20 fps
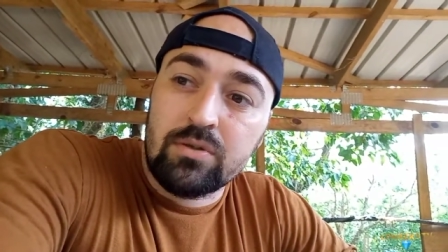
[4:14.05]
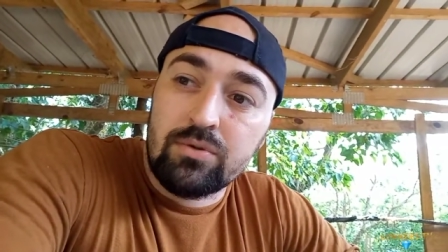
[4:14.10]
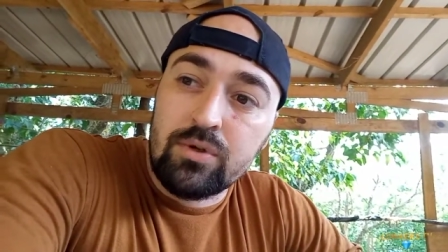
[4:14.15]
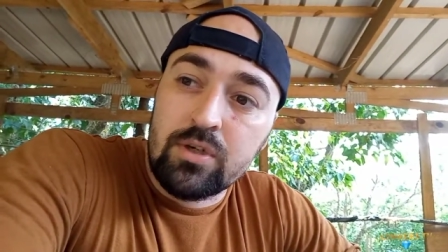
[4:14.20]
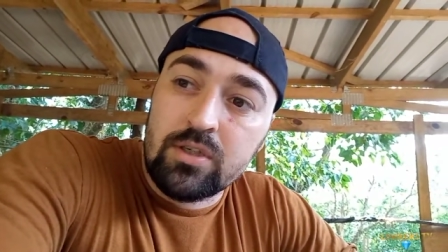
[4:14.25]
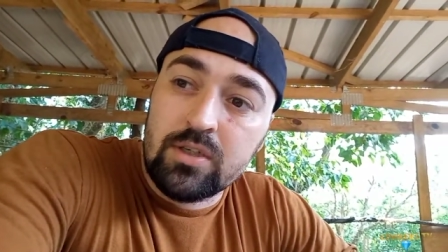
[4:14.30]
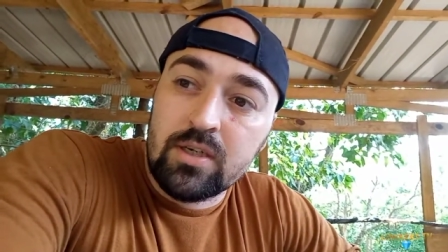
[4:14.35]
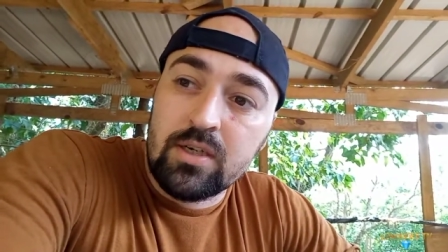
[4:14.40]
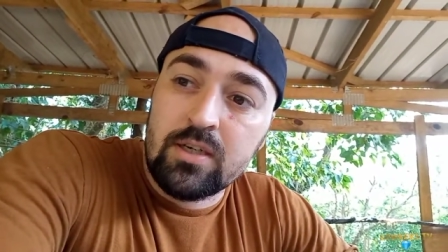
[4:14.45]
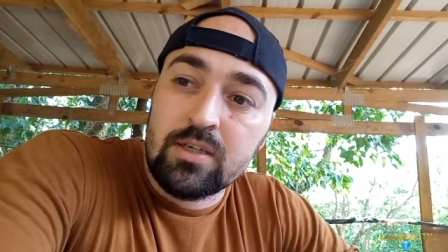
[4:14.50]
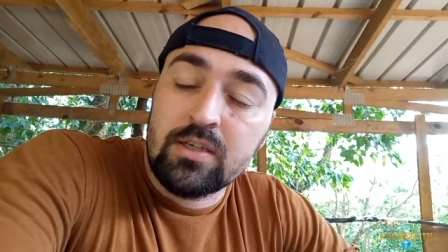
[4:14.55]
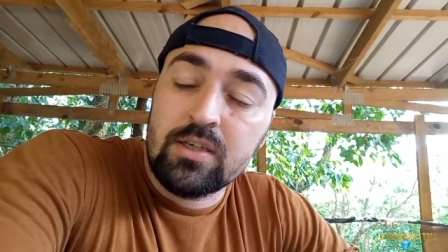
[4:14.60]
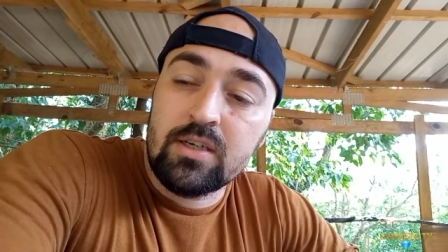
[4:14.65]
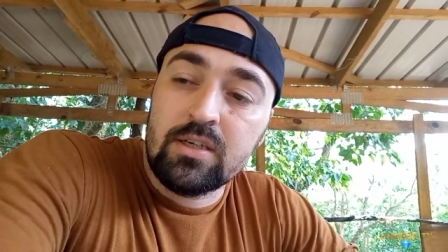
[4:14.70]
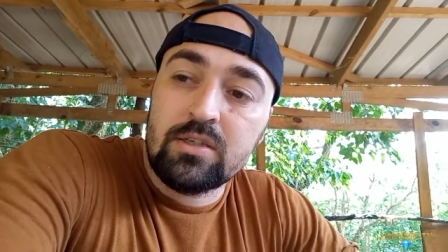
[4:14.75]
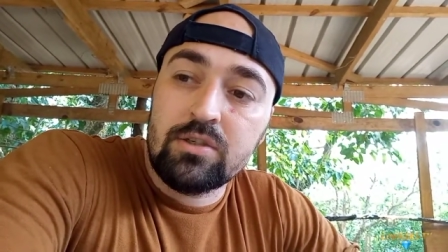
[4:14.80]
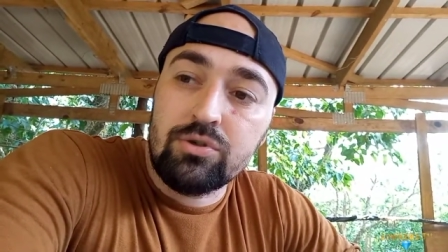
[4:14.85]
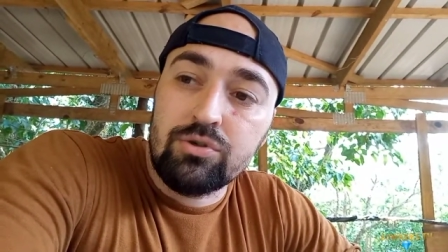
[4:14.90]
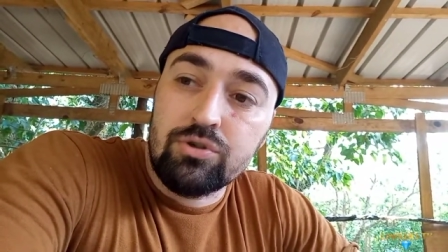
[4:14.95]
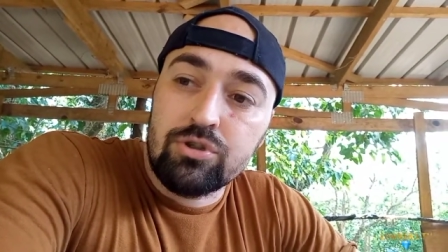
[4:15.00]
3-cylinder,
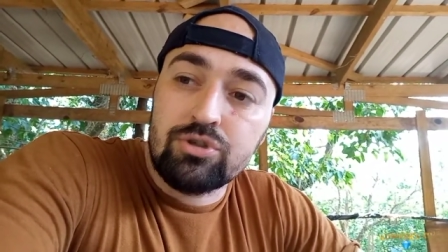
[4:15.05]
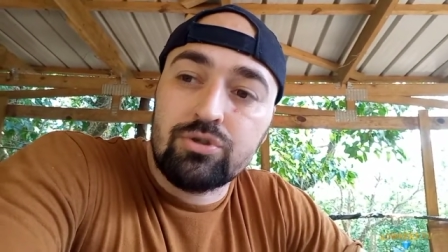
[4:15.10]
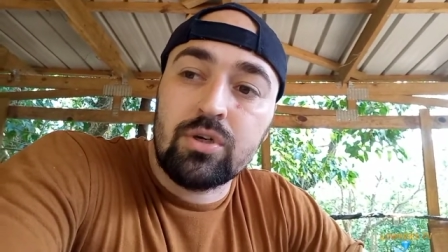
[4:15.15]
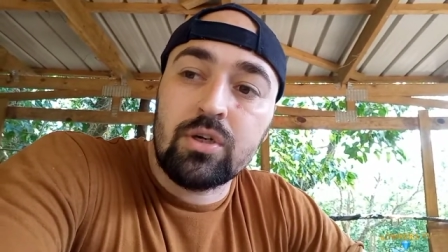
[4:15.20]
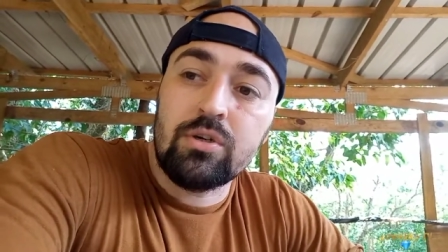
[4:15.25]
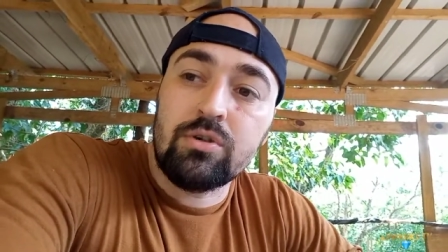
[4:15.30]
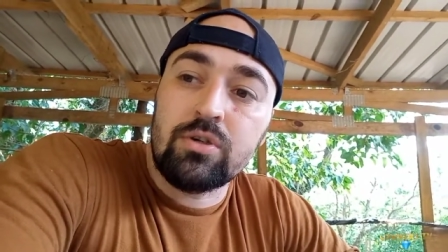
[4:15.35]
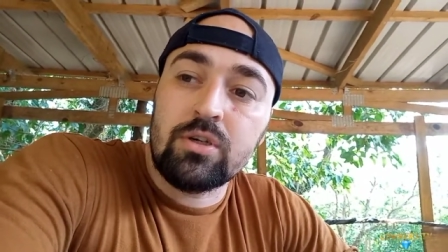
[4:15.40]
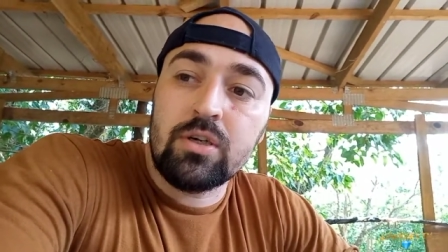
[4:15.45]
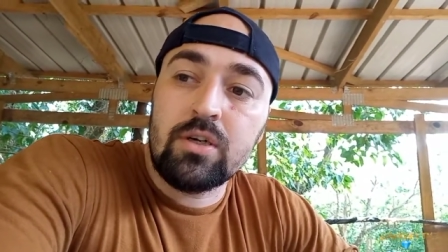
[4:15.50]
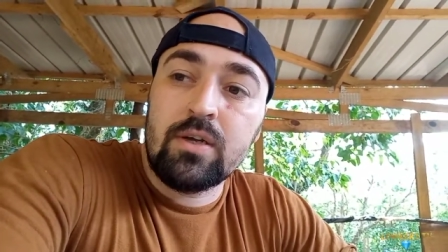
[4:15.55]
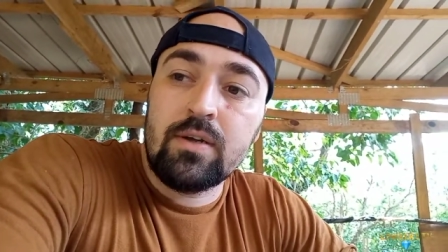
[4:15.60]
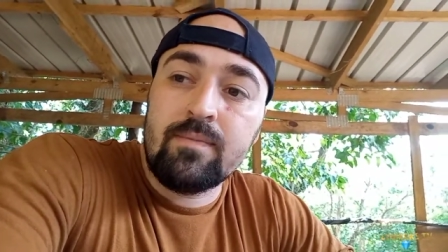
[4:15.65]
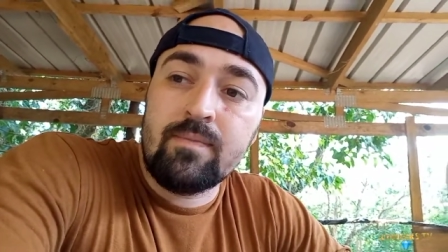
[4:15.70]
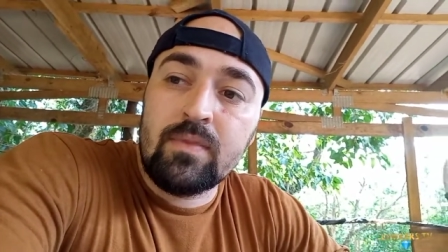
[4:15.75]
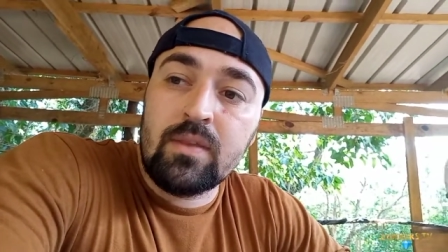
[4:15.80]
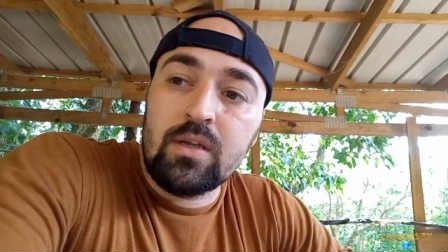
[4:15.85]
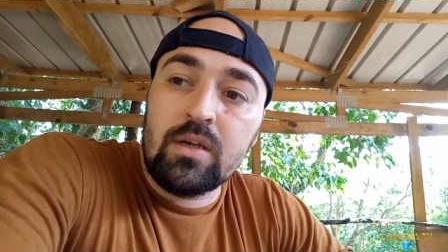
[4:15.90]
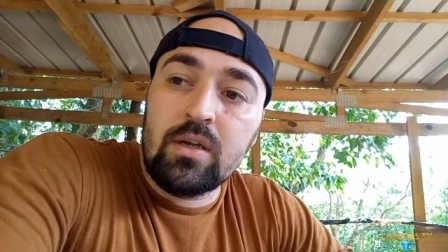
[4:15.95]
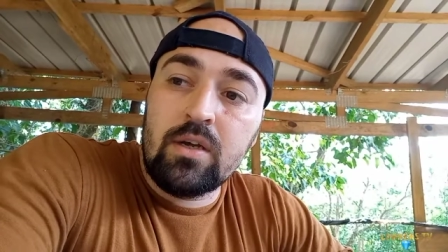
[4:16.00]
2-stroke,
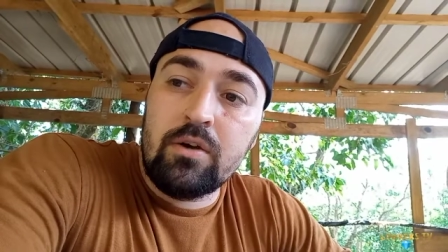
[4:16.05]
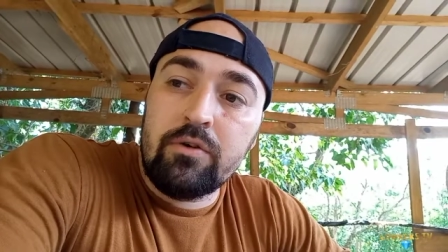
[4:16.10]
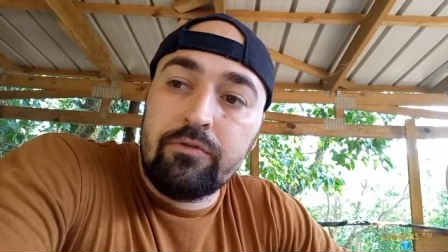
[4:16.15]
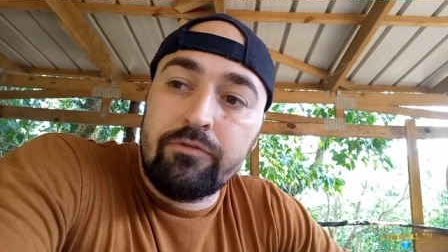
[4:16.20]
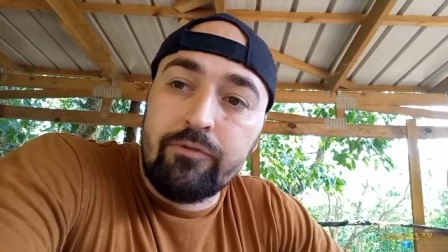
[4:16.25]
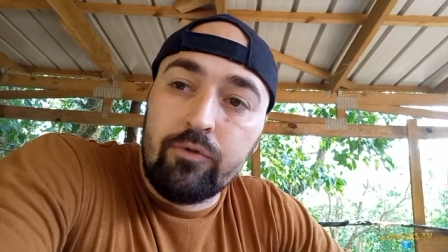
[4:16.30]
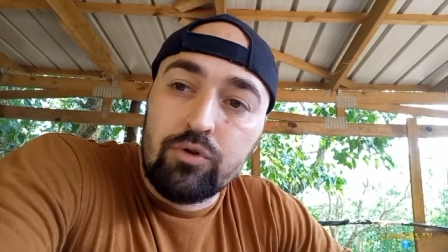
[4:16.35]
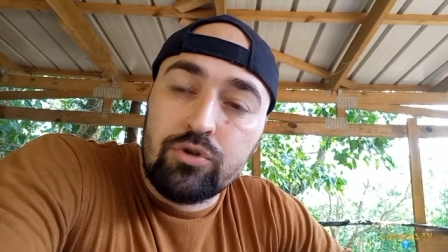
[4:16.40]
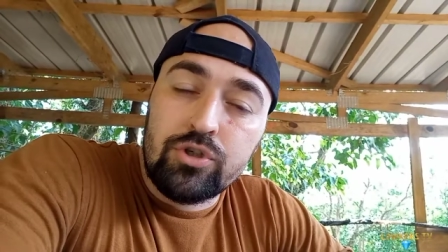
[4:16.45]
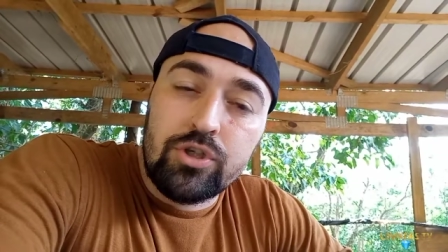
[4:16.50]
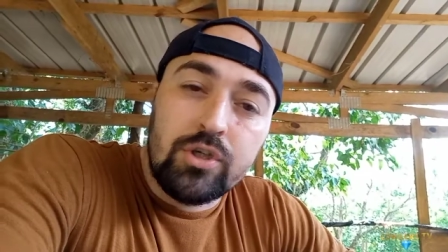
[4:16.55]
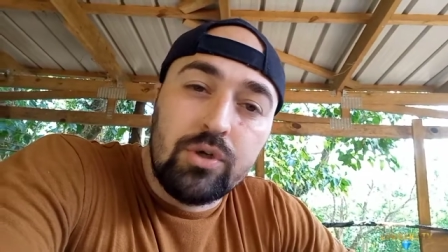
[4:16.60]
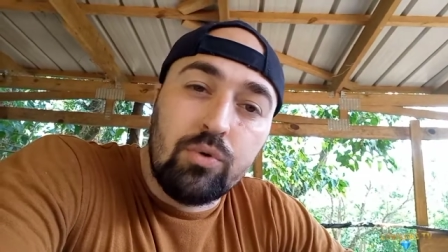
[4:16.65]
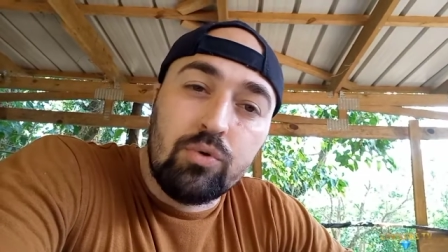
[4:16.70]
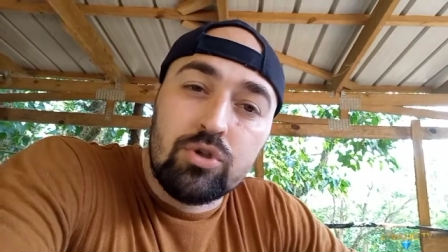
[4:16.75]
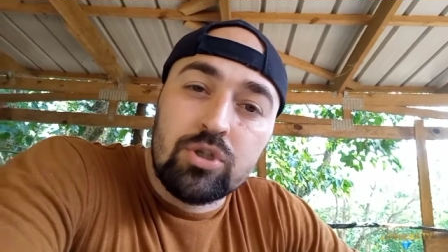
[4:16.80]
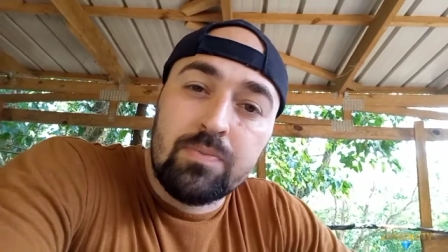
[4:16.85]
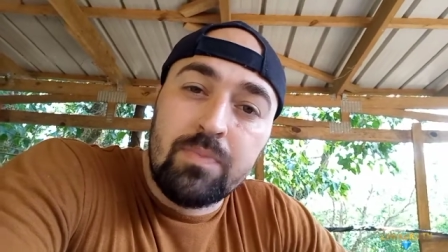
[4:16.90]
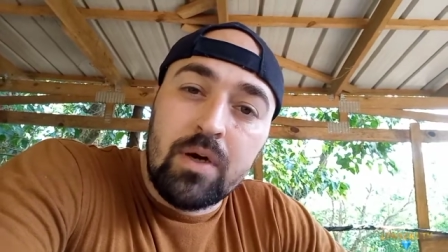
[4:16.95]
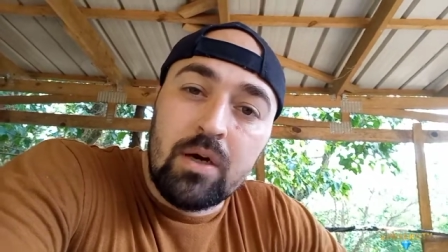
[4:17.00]
40
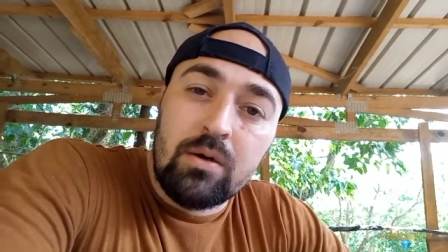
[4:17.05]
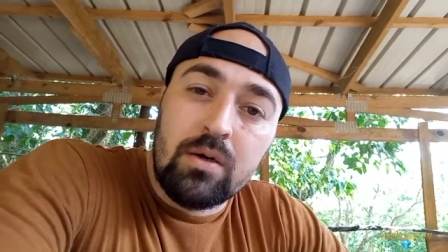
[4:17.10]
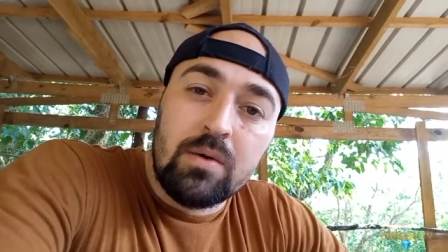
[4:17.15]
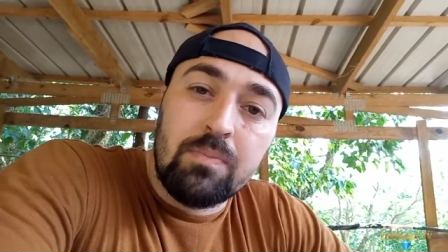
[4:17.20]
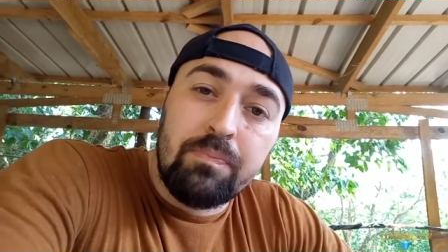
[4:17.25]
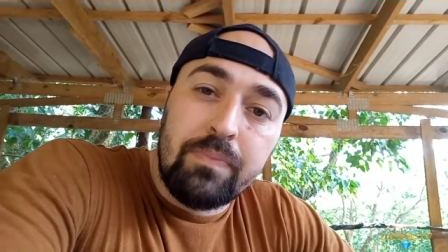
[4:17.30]
horsepower